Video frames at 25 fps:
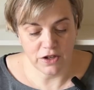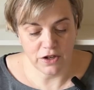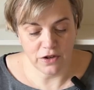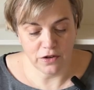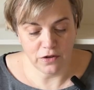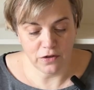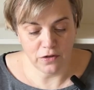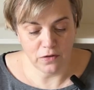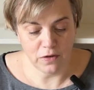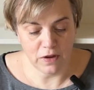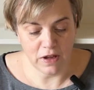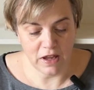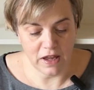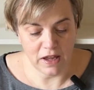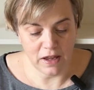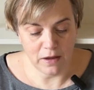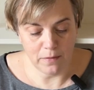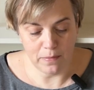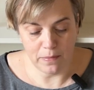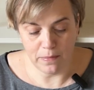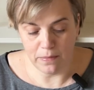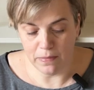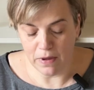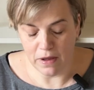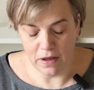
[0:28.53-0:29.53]
to
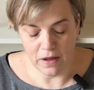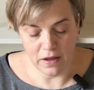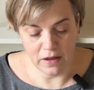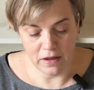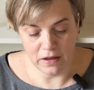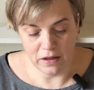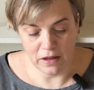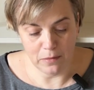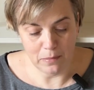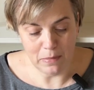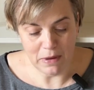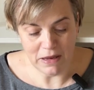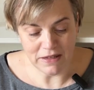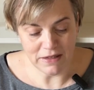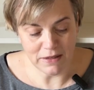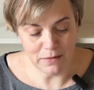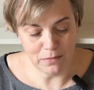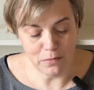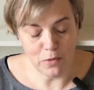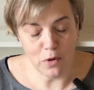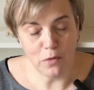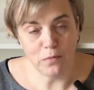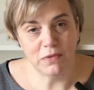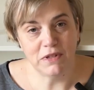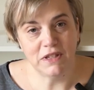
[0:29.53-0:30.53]
keep your bits and
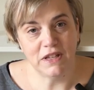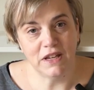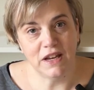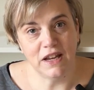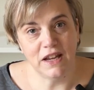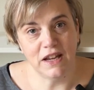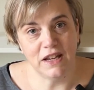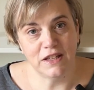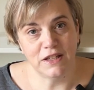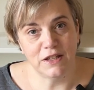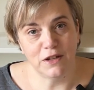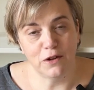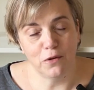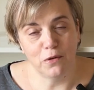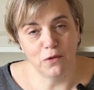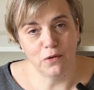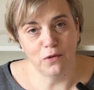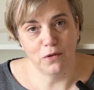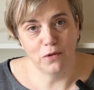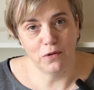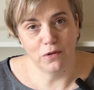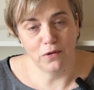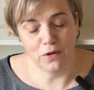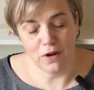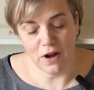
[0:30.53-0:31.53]
bobs in it,
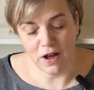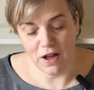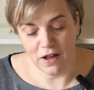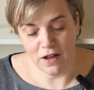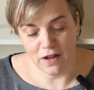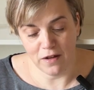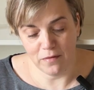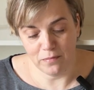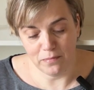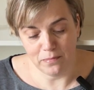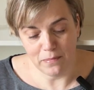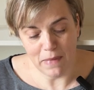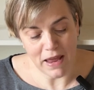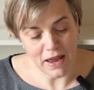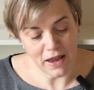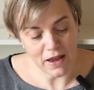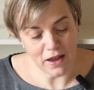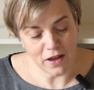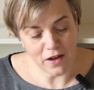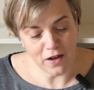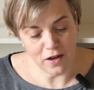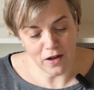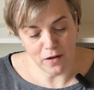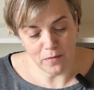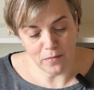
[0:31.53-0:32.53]
or
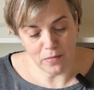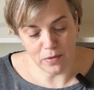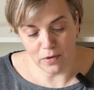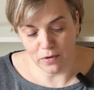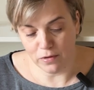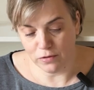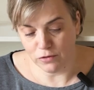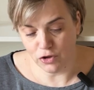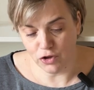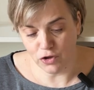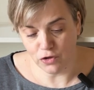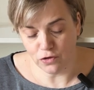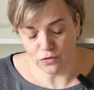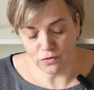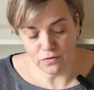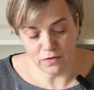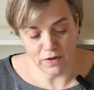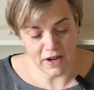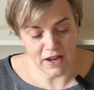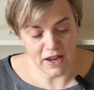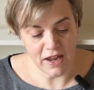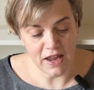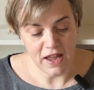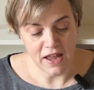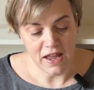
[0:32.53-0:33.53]
makeup,
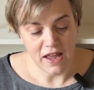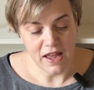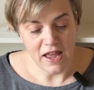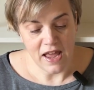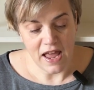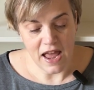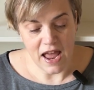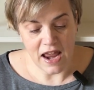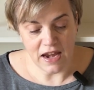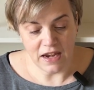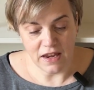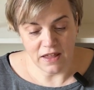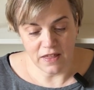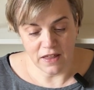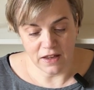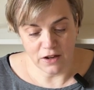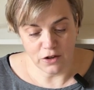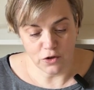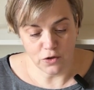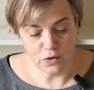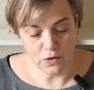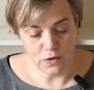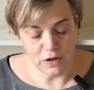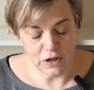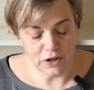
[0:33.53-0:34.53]
jewellery, anything,
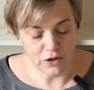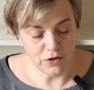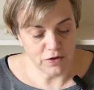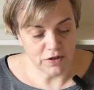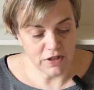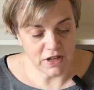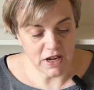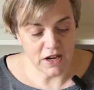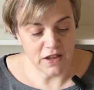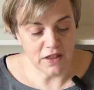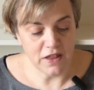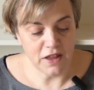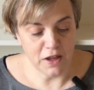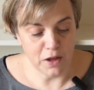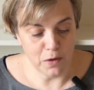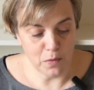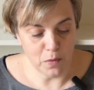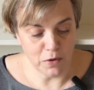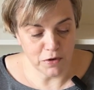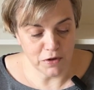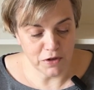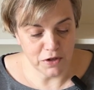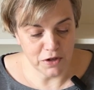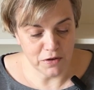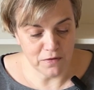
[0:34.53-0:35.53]
toiletries, anything you
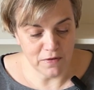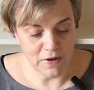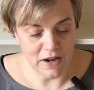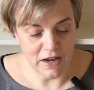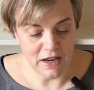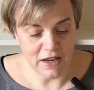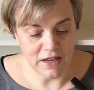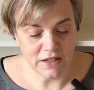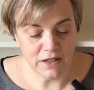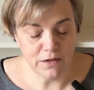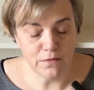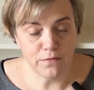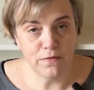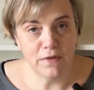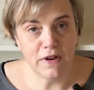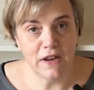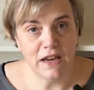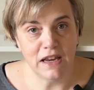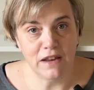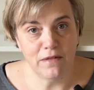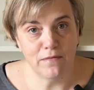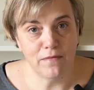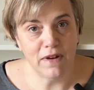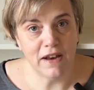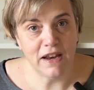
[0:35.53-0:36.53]
want to really. It's a
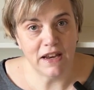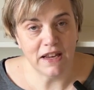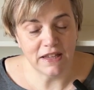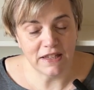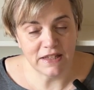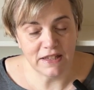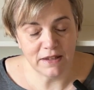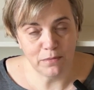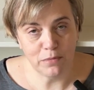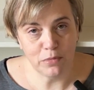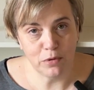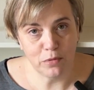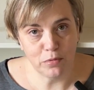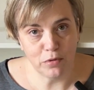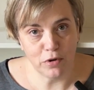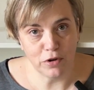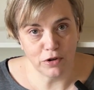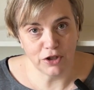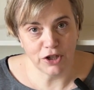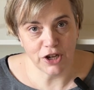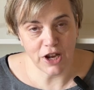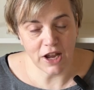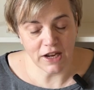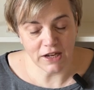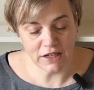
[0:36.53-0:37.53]
really simple
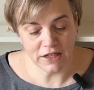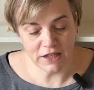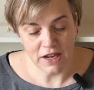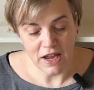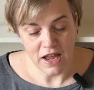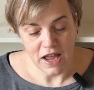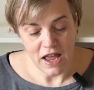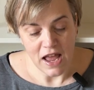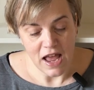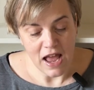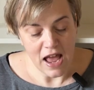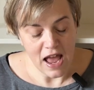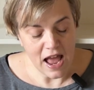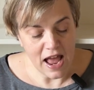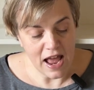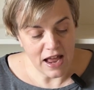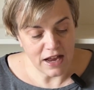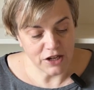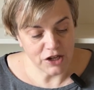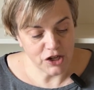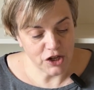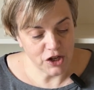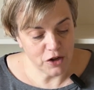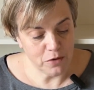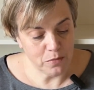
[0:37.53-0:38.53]
project
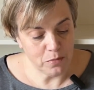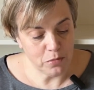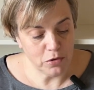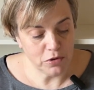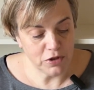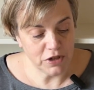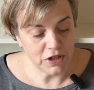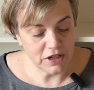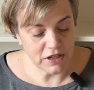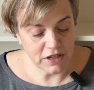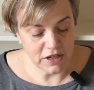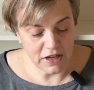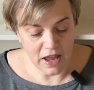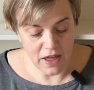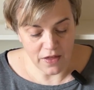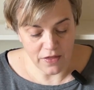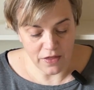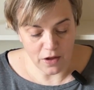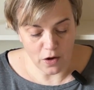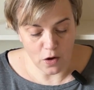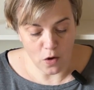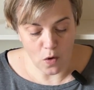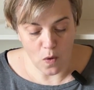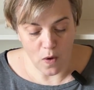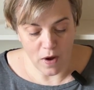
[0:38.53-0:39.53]
and you can put it
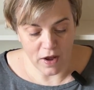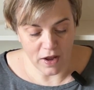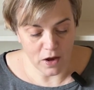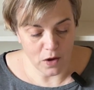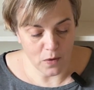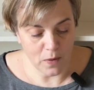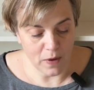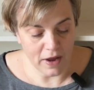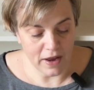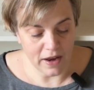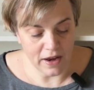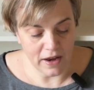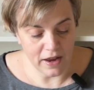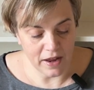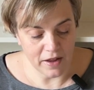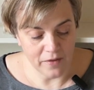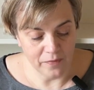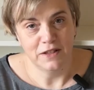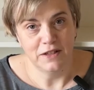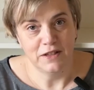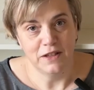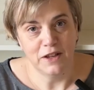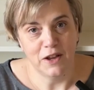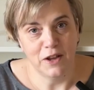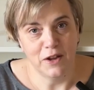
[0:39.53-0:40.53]
together quite quickly.
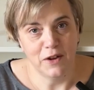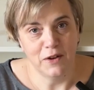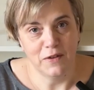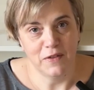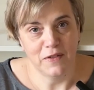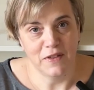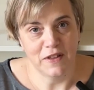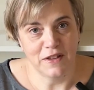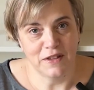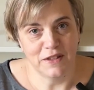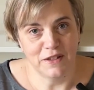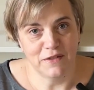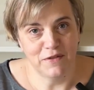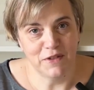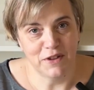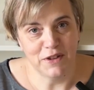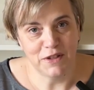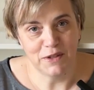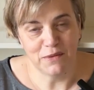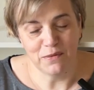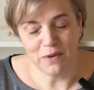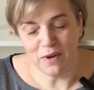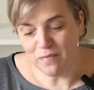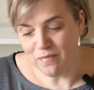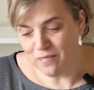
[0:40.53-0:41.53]
So that's the
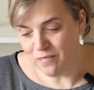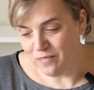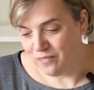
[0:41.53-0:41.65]
first one.